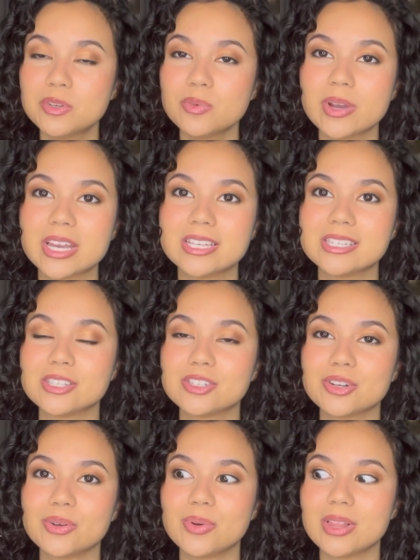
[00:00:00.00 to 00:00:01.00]
to waste,
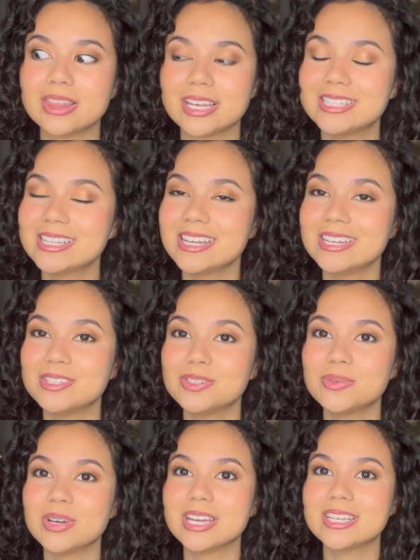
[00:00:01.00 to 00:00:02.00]
so let's get
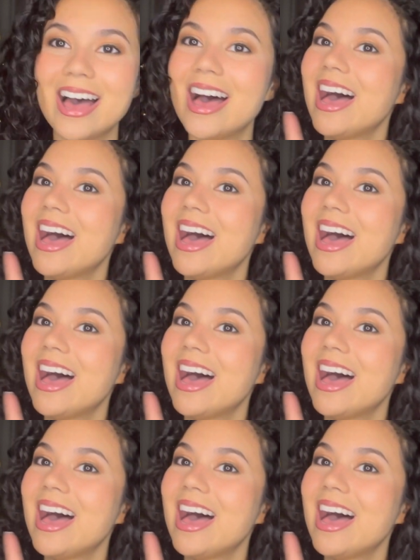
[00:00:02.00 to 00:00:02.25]
into it.